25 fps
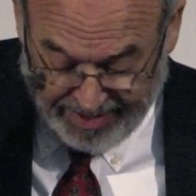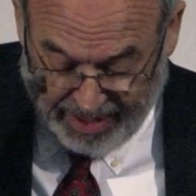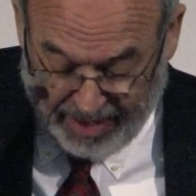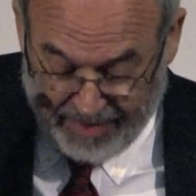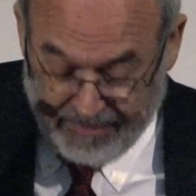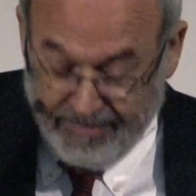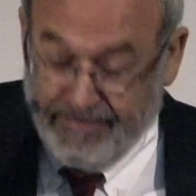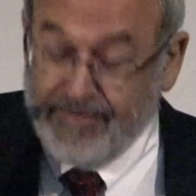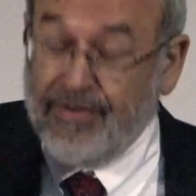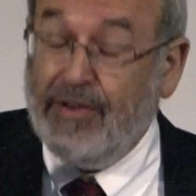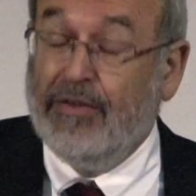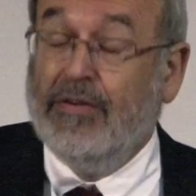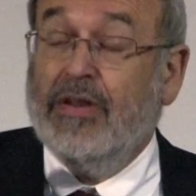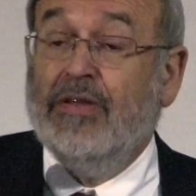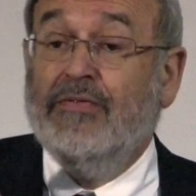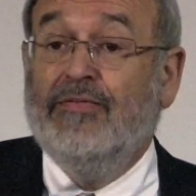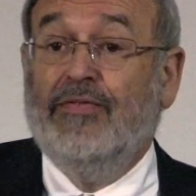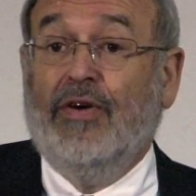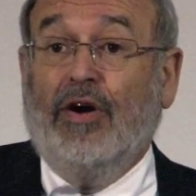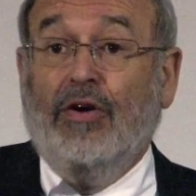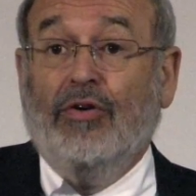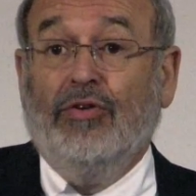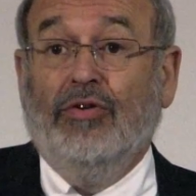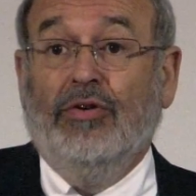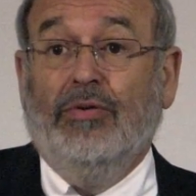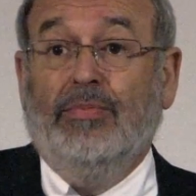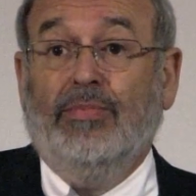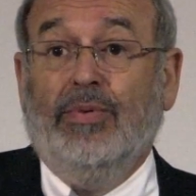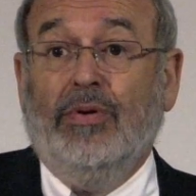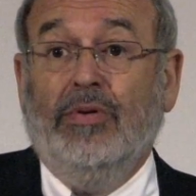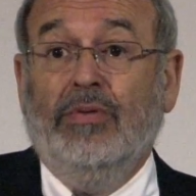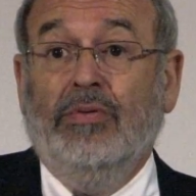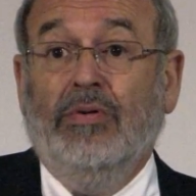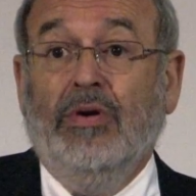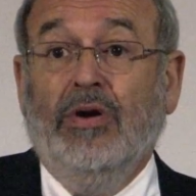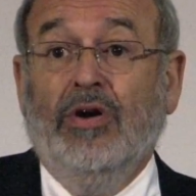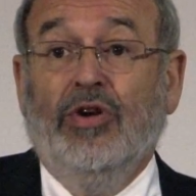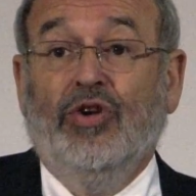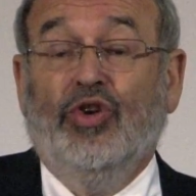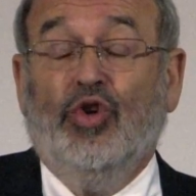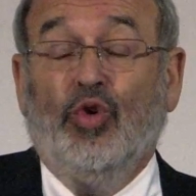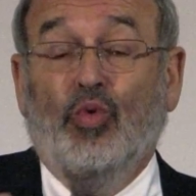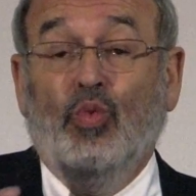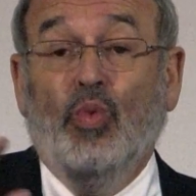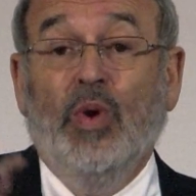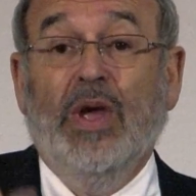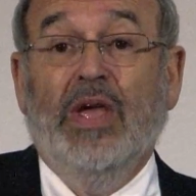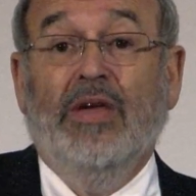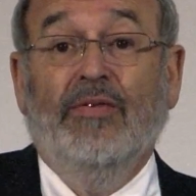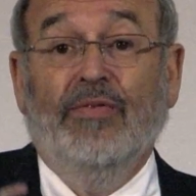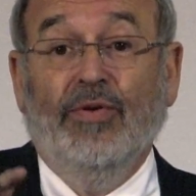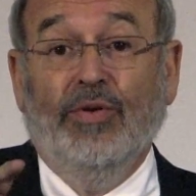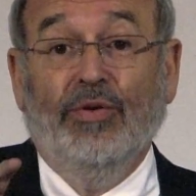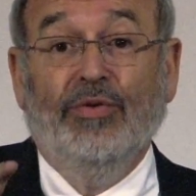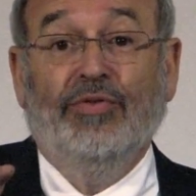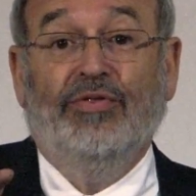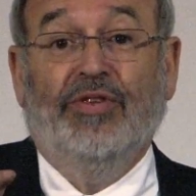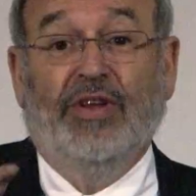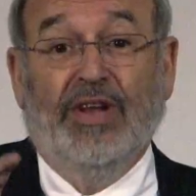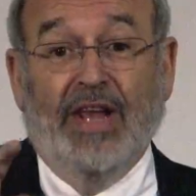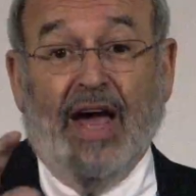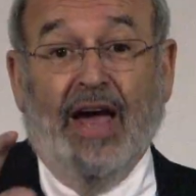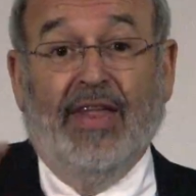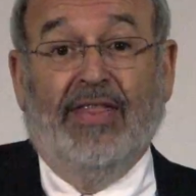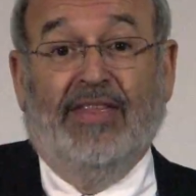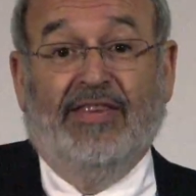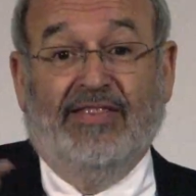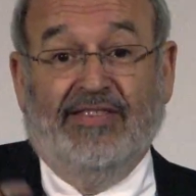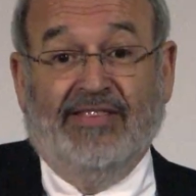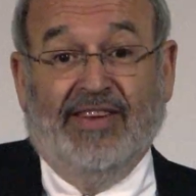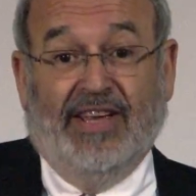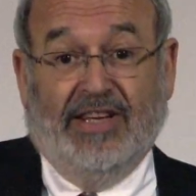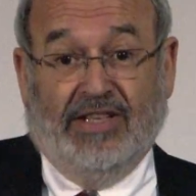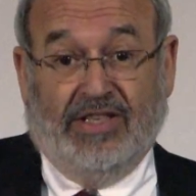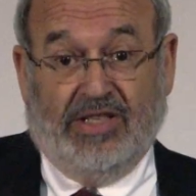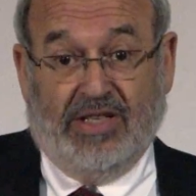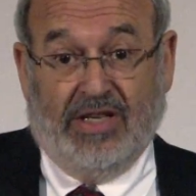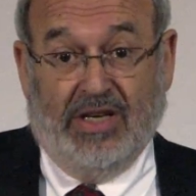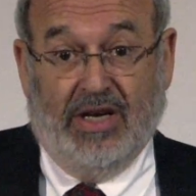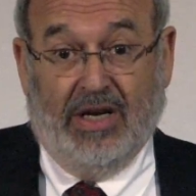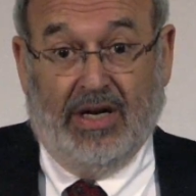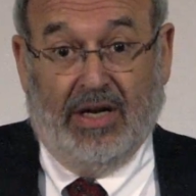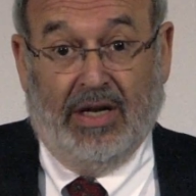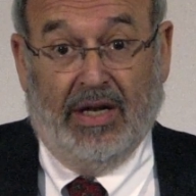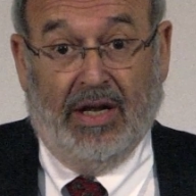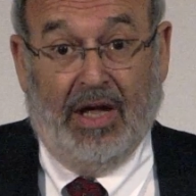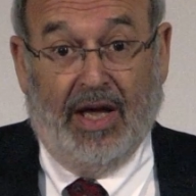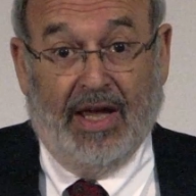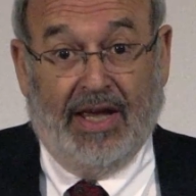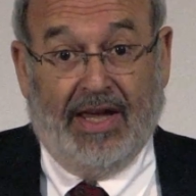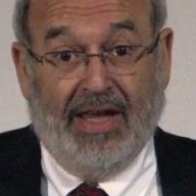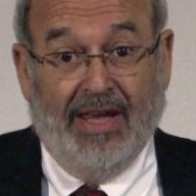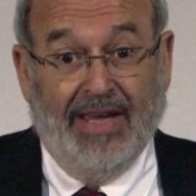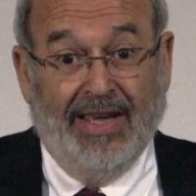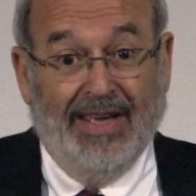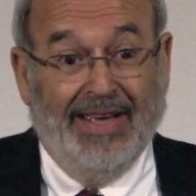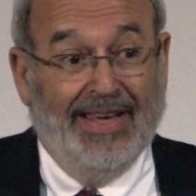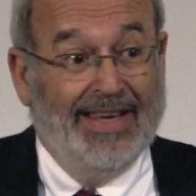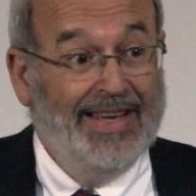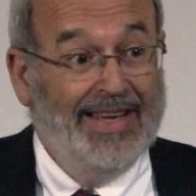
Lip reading: are very vulnerable to weevils and other such like